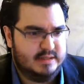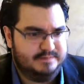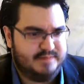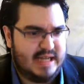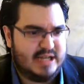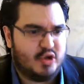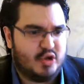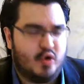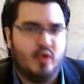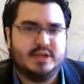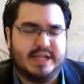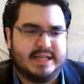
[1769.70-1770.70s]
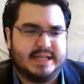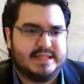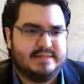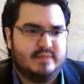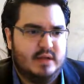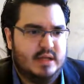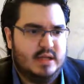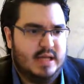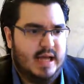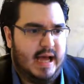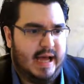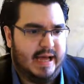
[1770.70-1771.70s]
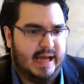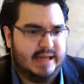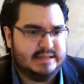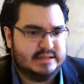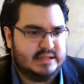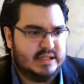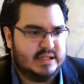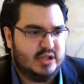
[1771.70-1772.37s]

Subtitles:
in the cortex. And